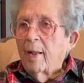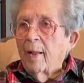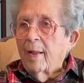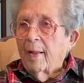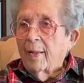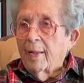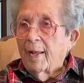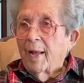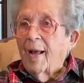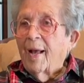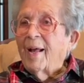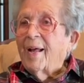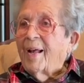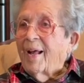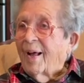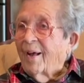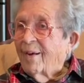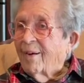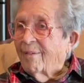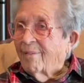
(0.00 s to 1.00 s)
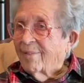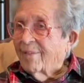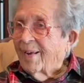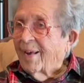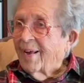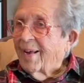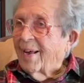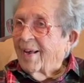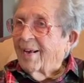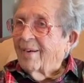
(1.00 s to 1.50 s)
Yeah,
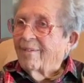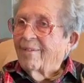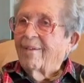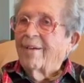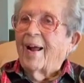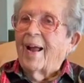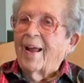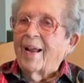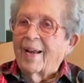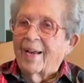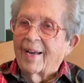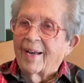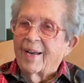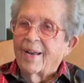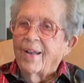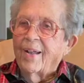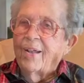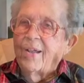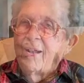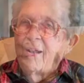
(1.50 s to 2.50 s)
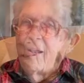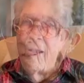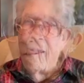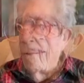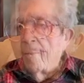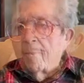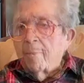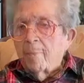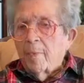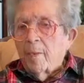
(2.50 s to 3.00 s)
right.
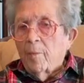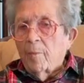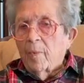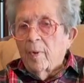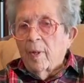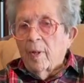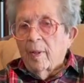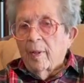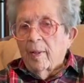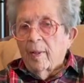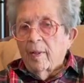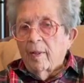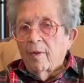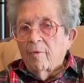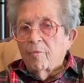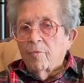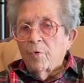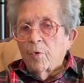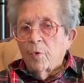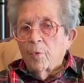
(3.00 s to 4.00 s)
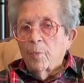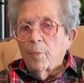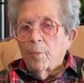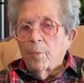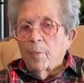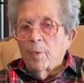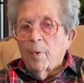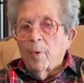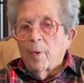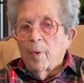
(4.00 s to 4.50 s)
Well, if
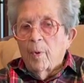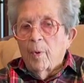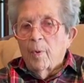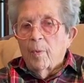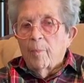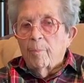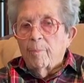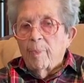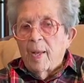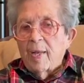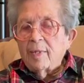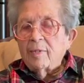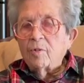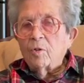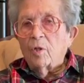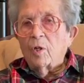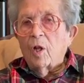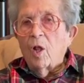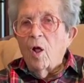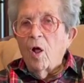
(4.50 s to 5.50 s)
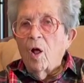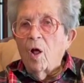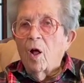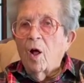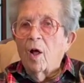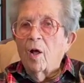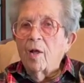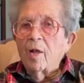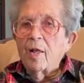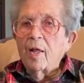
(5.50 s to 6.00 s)
you pass a
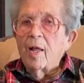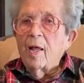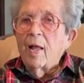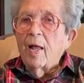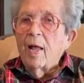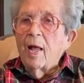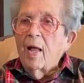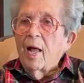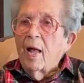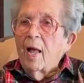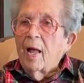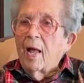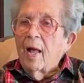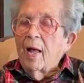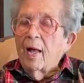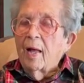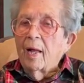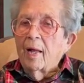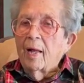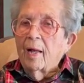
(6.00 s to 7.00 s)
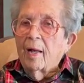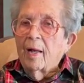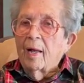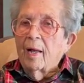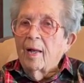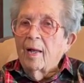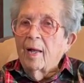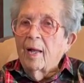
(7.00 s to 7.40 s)
law and